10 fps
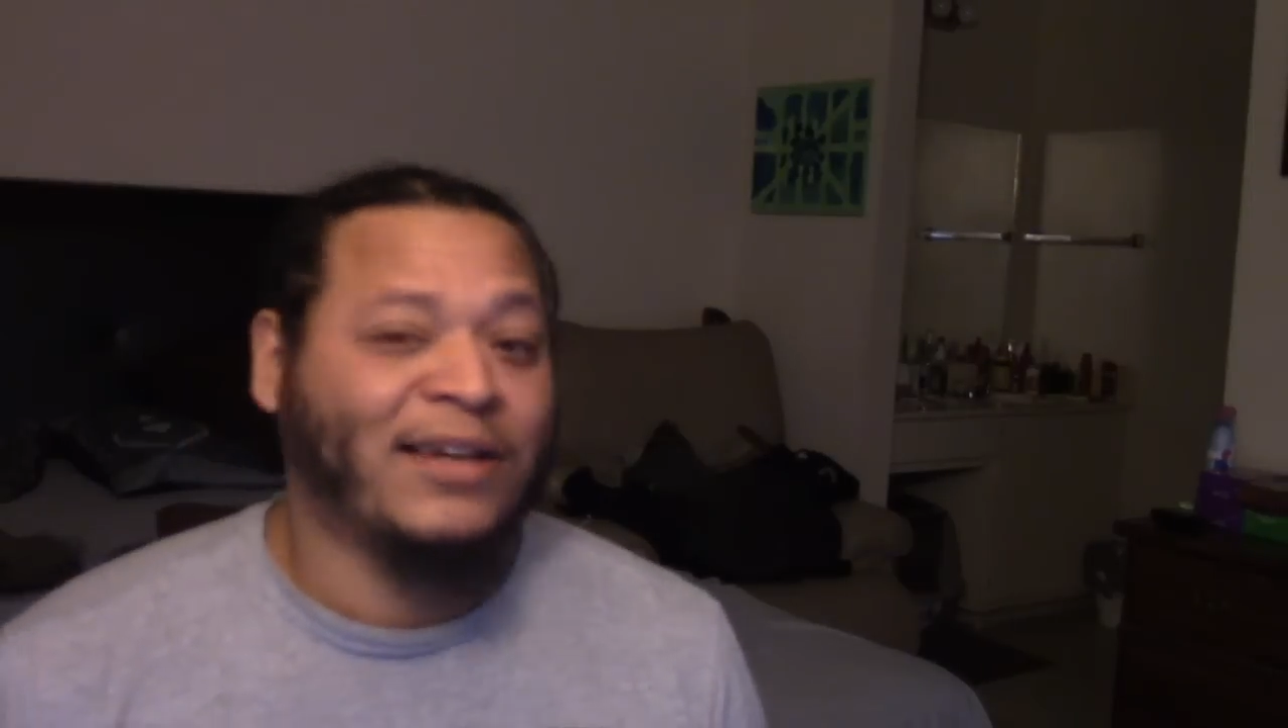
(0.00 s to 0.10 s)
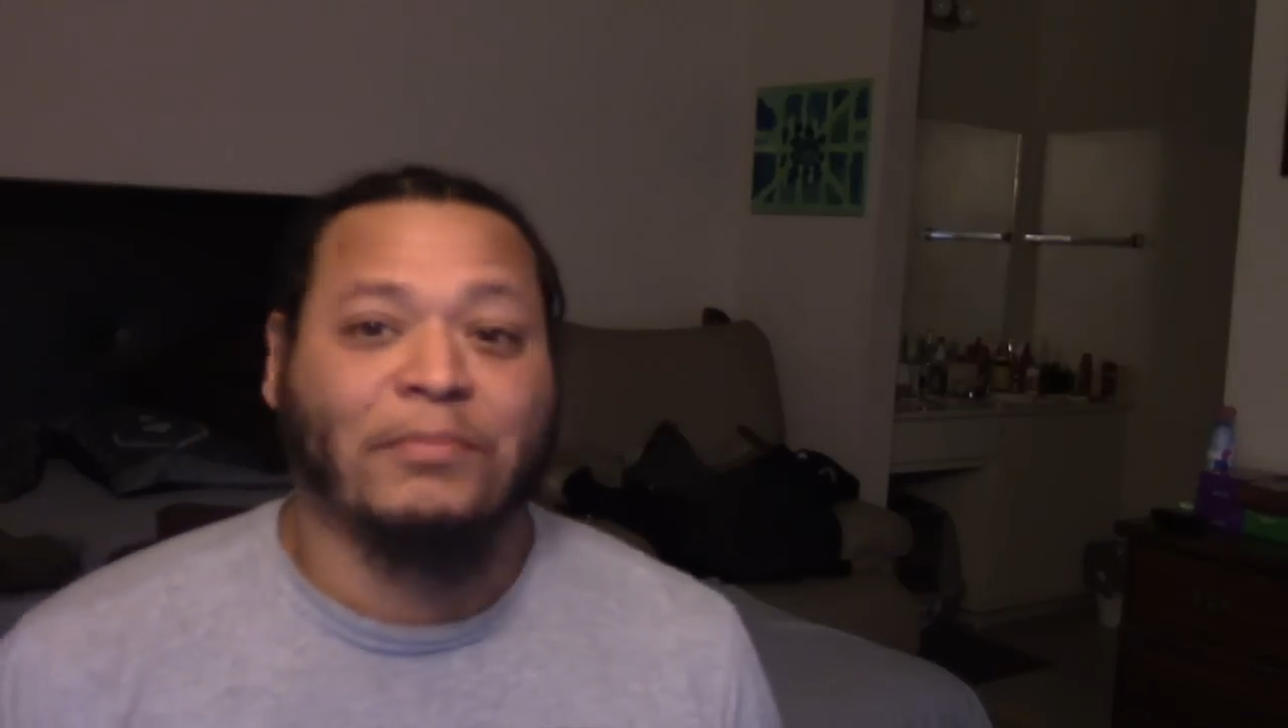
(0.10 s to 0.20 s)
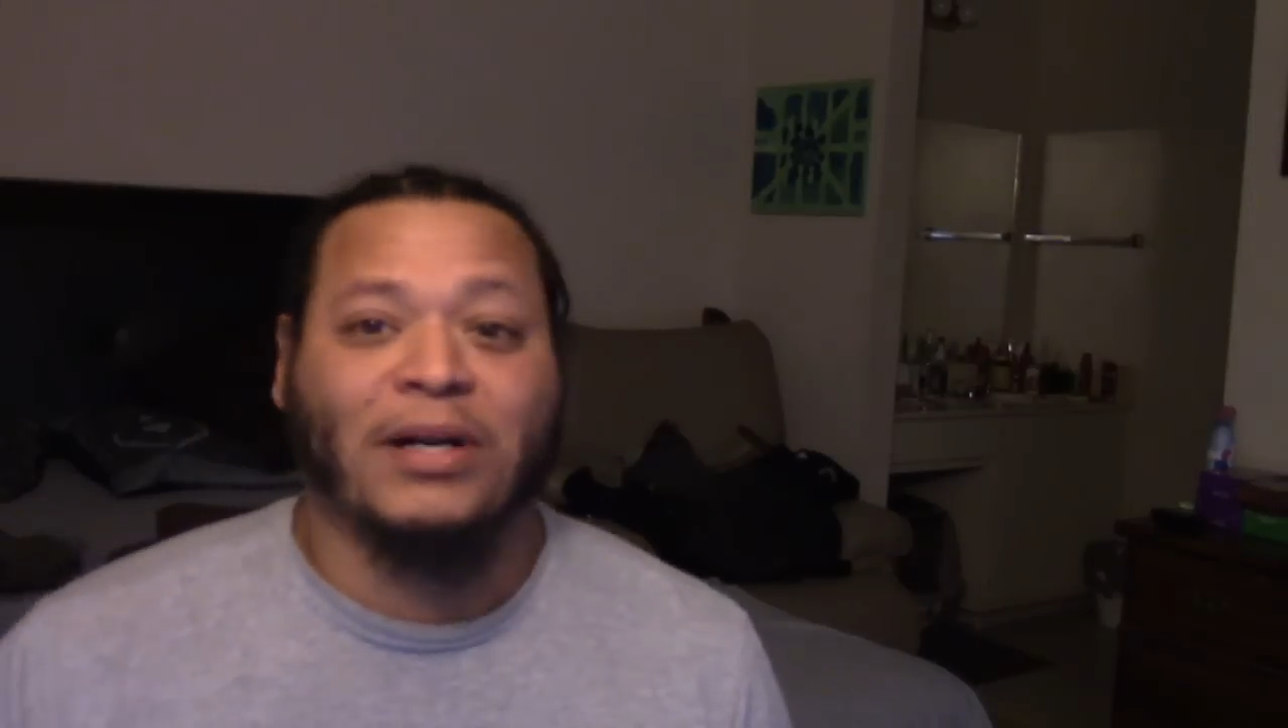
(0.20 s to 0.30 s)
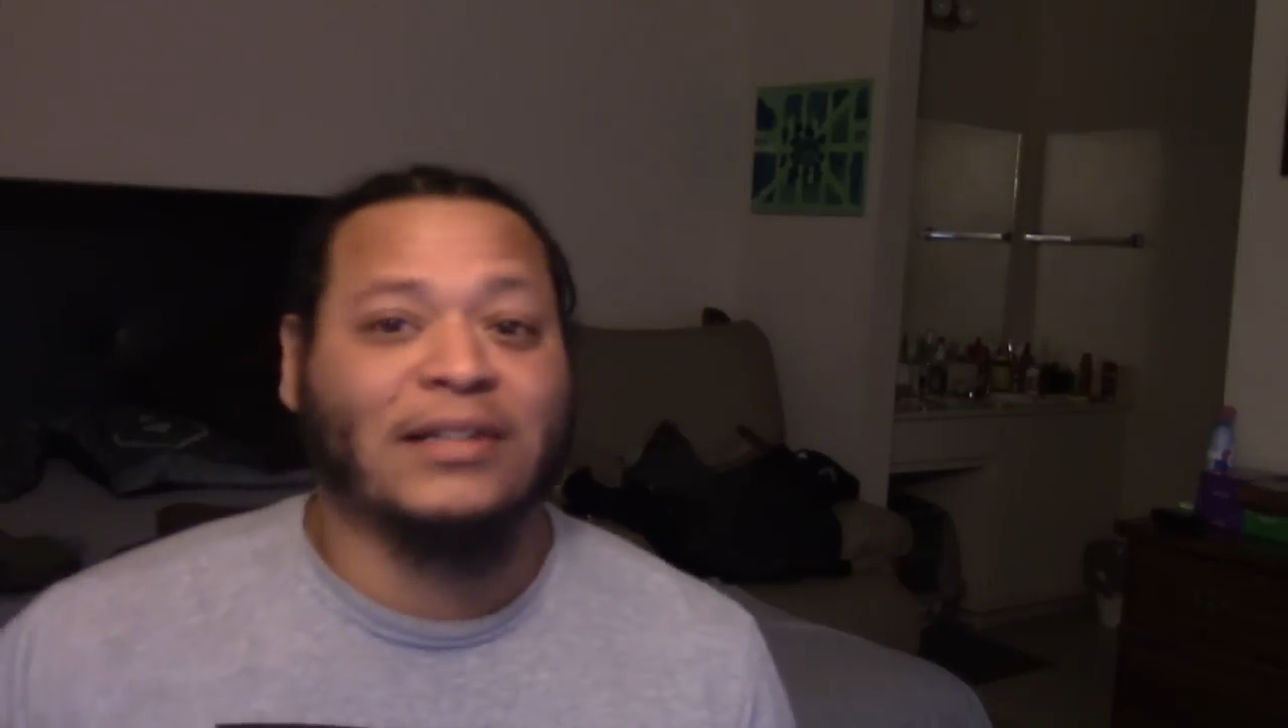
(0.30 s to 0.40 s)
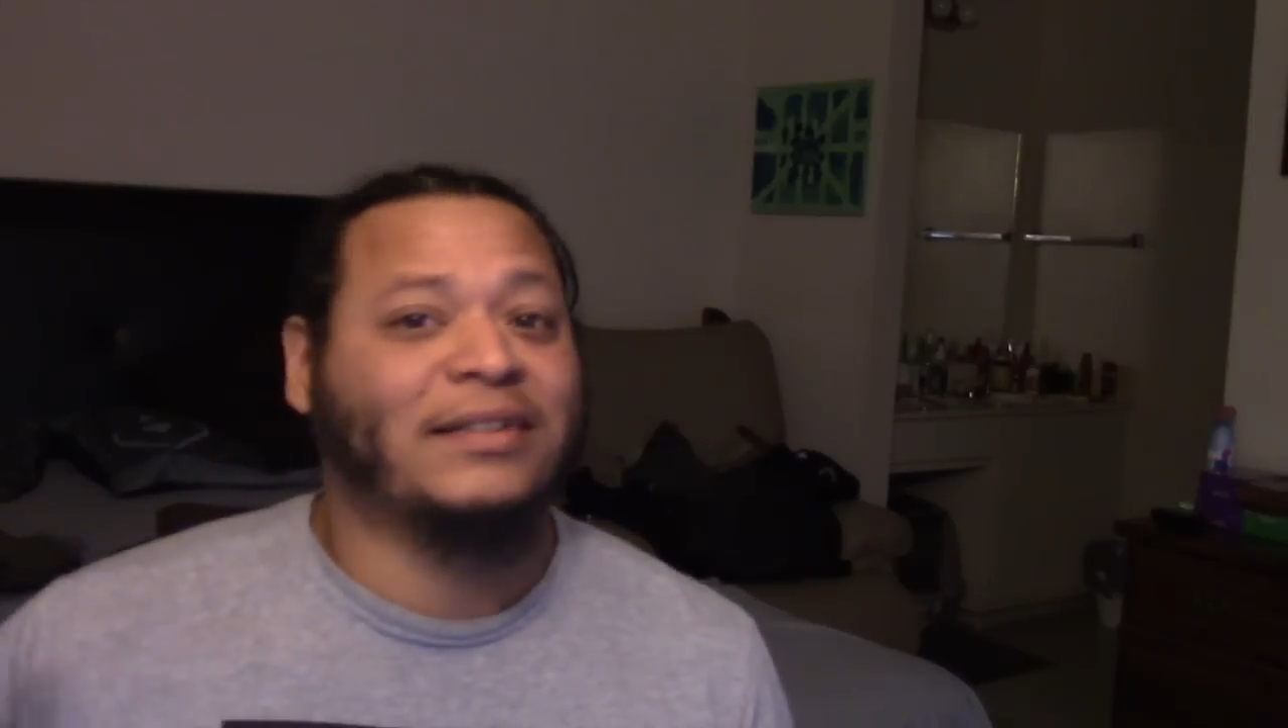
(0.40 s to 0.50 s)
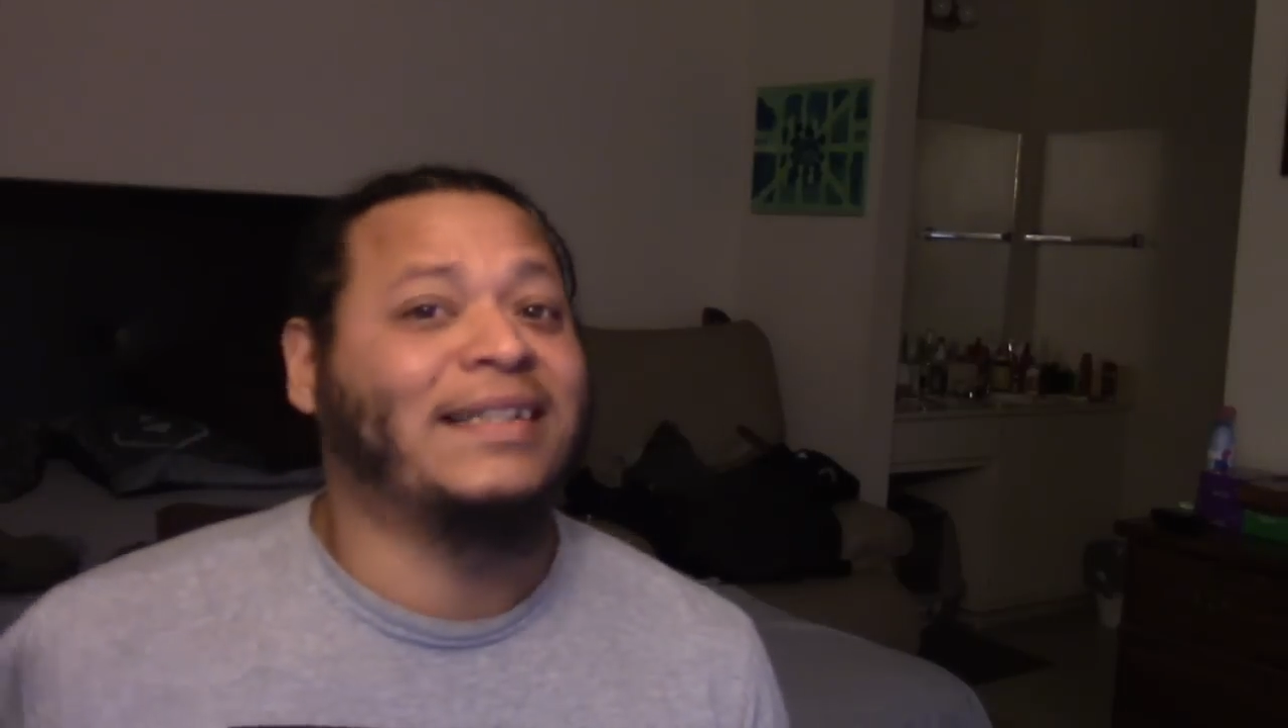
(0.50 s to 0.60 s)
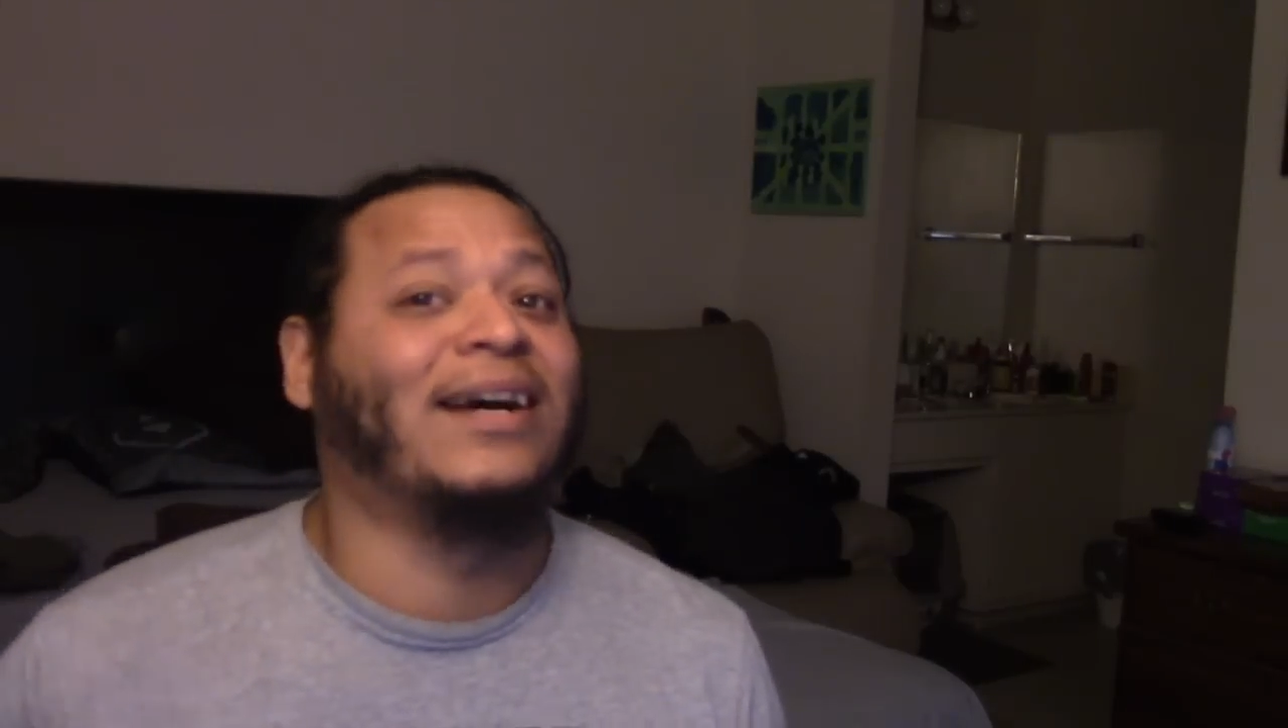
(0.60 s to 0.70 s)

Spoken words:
amongst the